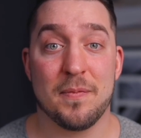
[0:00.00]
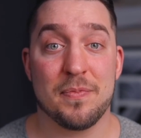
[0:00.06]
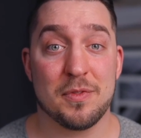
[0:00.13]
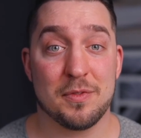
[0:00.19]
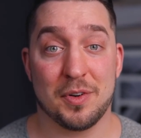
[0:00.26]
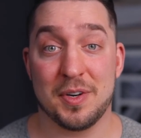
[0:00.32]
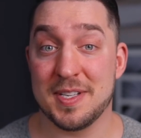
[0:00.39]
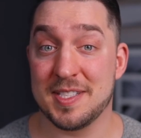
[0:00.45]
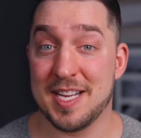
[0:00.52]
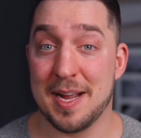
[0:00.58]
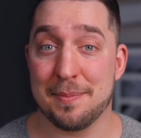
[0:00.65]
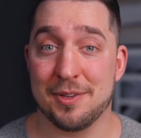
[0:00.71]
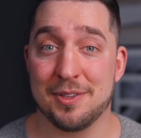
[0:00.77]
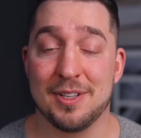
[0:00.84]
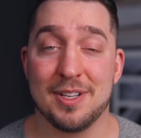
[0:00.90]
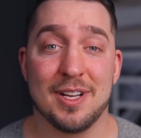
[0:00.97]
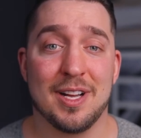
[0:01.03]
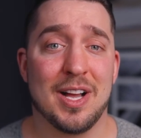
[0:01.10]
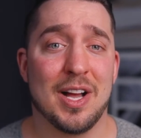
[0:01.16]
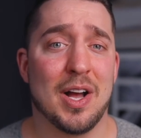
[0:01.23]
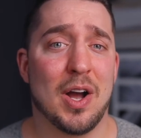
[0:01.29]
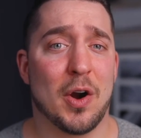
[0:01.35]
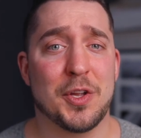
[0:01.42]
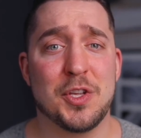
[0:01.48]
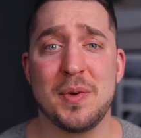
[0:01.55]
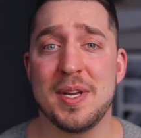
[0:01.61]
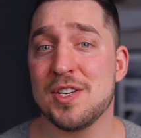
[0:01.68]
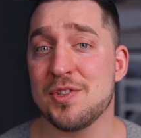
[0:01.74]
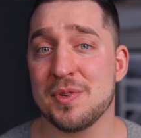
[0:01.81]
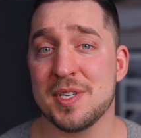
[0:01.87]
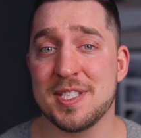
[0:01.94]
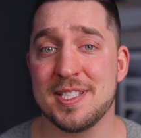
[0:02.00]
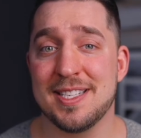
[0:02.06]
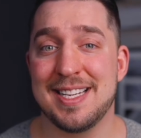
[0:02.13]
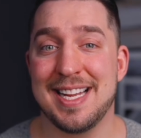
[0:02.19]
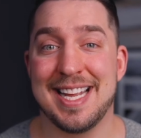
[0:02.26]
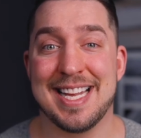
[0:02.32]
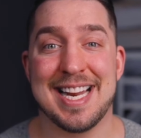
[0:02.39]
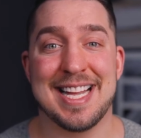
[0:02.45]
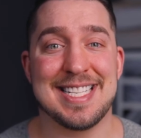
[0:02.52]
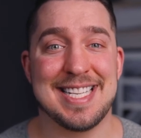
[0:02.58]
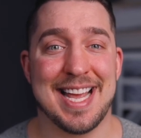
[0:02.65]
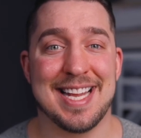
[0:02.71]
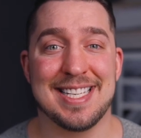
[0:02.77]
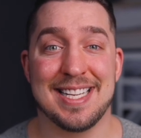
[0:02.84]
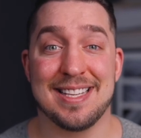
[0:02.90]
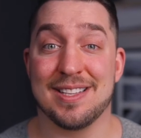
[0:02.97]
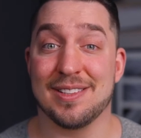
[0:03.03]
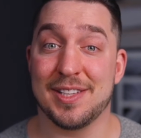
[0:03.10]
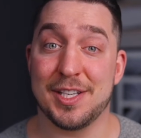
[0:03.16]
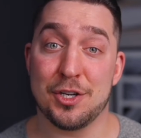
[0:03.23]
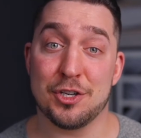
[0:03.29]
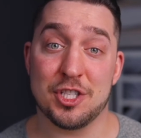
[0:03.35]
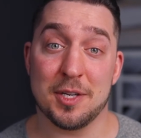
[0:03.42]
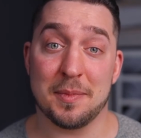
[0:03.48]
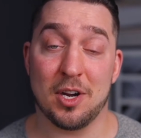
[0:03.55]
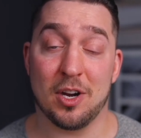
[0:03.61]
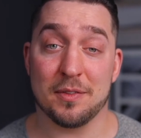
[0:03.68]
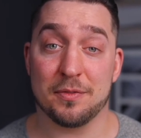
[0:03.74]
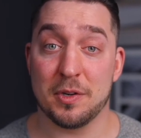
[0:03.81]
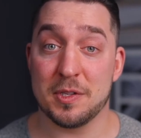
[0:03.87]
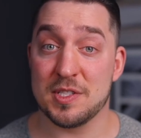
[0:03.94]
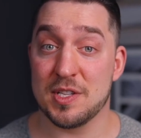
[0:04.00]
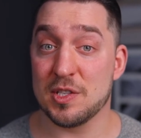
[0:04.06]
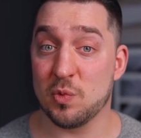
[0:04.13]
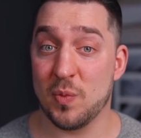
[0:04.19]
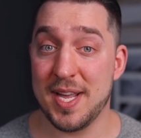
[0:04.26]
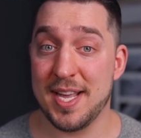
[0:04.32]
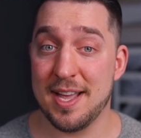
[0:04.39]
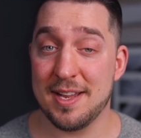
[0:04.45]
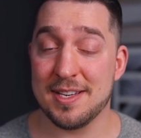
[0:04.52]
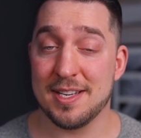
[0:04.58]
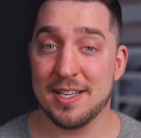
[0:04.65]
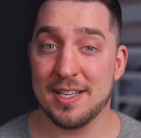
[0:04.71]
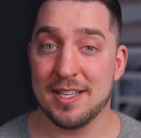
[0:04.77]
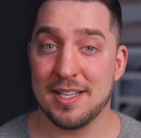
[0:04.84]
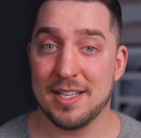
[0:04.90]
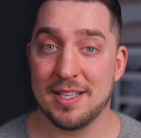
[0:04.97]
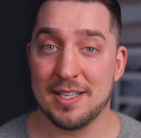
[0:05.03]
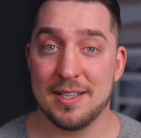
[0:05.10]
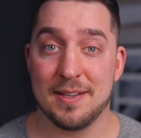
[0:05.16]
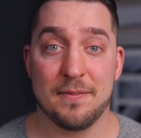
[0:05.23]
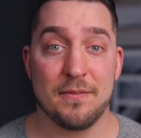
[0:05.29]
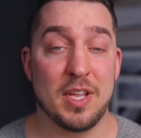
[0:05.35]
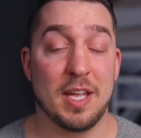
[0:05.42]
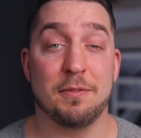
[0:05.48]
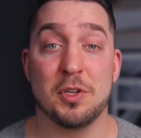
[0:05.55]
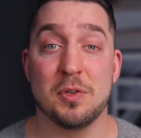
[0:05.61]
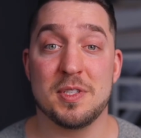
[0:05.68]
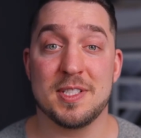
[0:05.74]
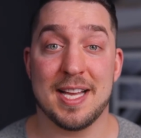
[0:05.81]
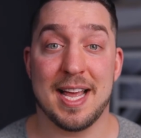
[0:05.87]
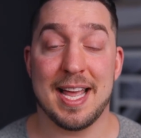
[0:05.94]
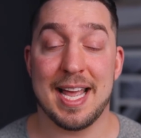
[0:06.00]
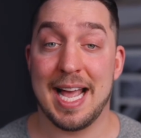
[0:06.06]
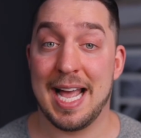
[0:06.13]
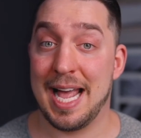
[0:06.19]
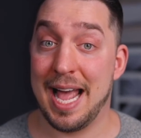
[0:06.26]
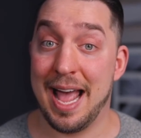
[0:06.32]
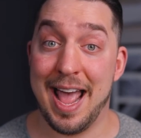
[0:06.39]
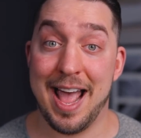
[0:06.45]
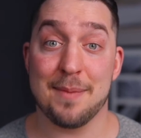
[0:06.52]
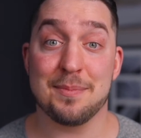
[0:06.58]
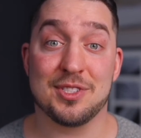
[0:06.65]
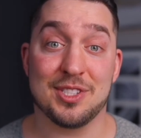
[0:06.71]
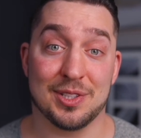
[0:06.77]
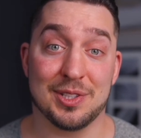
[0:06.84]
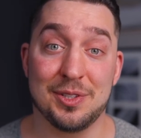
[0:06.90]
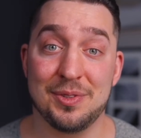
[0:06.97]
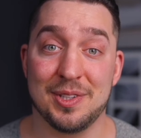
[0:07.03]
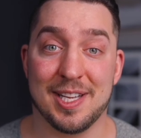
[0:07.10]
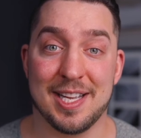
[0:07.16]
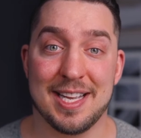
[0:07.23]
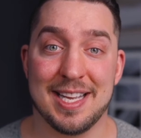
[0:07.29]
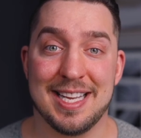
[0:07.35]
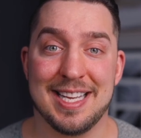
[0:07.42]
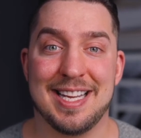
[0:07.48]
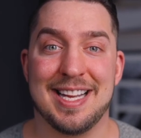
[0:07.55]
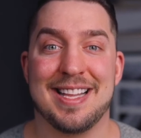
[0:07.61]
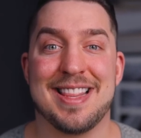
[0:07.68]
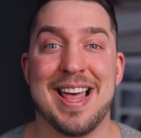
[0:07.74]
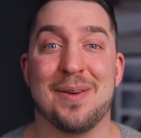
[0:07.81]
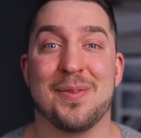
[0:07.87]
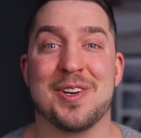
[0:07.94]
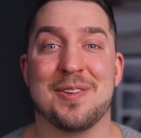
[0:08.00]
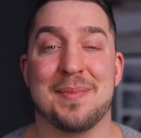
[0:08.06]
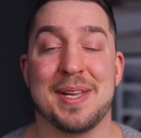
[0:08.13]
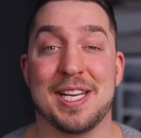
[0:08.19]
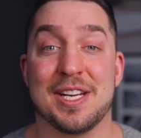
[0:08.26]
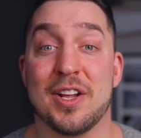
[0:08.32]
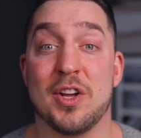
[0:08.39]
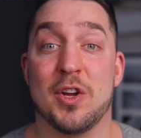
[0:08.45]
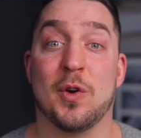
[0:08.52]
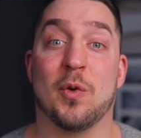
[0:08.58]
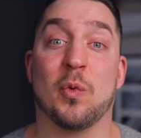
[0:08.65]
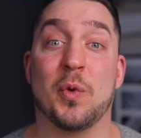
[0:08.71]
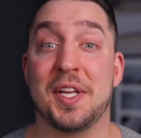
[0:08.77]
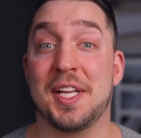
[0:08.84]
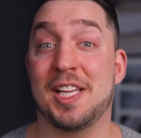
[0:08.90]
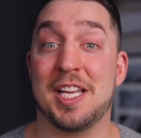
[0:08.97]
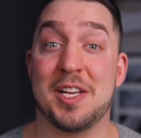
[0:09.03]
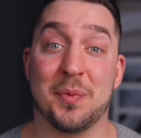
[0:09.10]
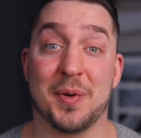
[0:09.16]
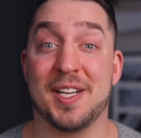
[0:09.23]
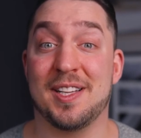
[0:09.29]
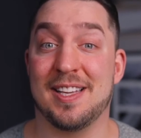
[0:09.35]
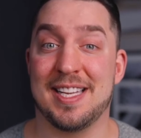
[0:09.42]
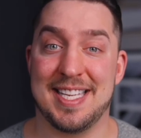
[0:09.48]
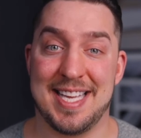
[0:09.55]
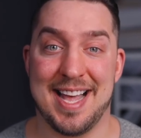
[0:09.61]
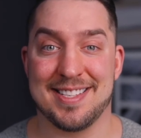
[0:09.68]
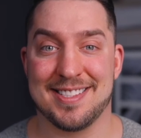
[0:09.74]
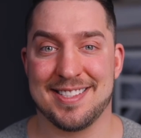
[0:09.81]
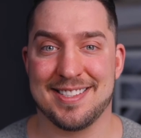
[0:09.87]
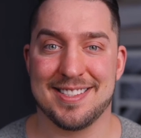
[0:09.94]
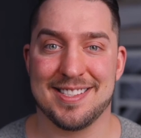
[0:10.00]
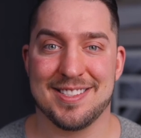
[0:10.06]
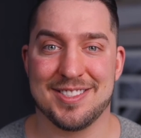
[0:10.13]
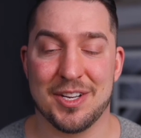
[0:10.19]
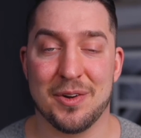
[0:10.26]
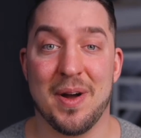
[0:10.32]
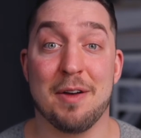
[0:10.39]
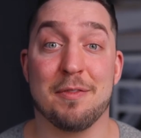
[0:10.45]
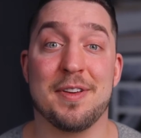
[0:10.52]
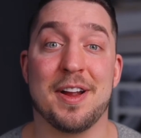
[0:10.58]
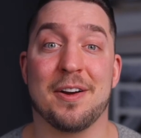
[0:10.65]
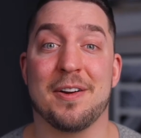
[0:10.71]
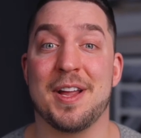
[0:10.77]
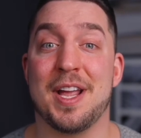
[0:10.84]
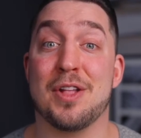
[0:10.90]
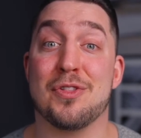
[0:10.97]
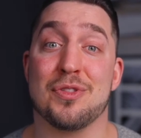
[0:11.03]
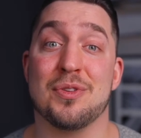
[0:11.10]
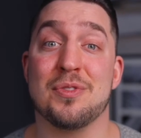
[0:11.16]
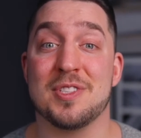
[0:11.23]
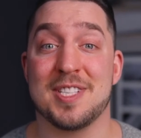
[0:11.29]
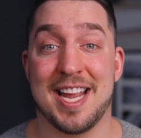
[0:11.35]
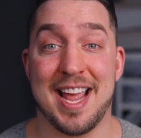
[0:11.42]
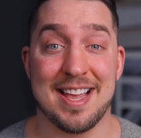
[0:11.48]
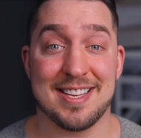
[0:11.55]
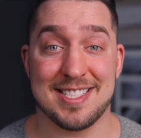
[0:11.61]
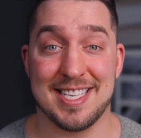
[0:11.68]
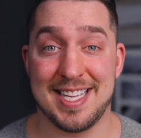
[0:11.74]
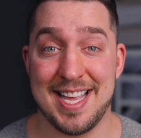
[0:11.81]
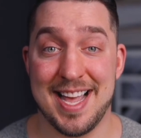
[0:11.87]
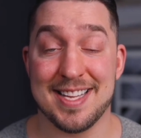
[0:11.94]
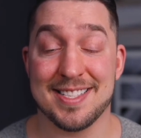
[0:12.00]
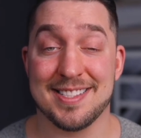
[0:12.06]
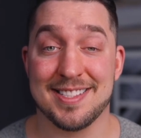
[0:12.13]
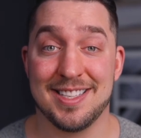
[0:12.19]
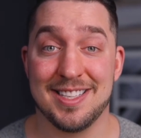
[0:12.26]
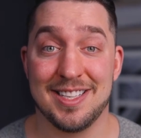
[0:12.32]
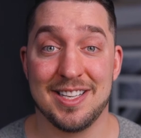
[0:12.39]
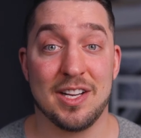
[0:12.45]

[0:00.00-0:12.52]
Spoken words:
For example, are you interested in attending the leadership conference this weekend? If you say absolutely, that would mean really, really yes. So a very enthusiastic yes.